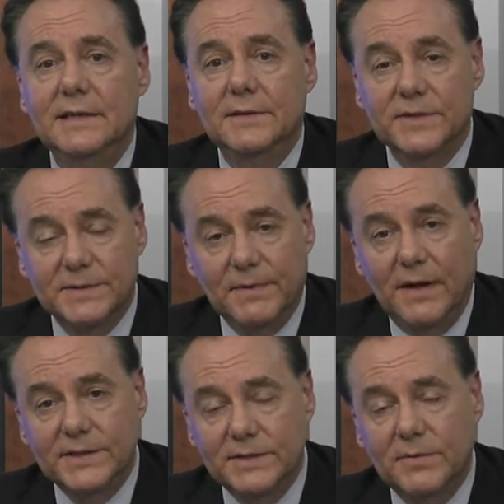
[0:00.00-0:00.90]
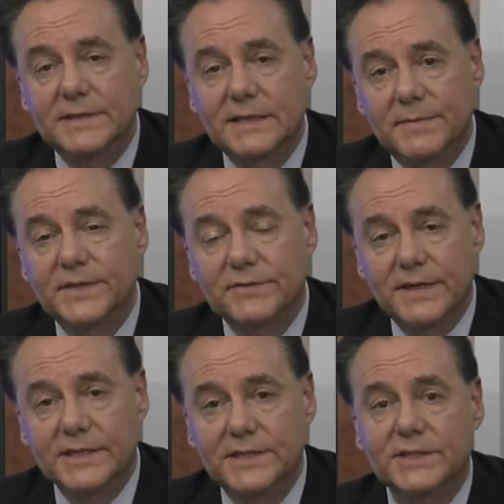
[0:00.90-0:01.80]
in response to what the
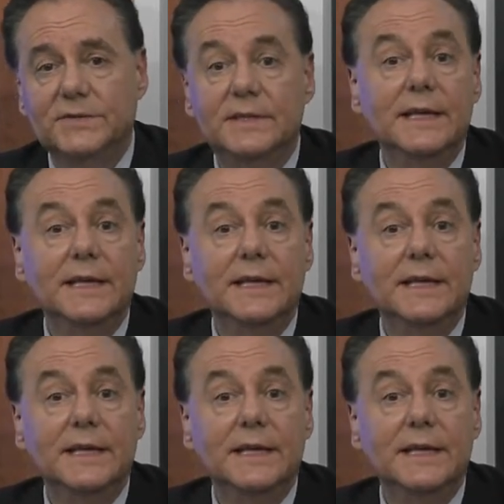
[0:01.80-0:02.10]
administration is doing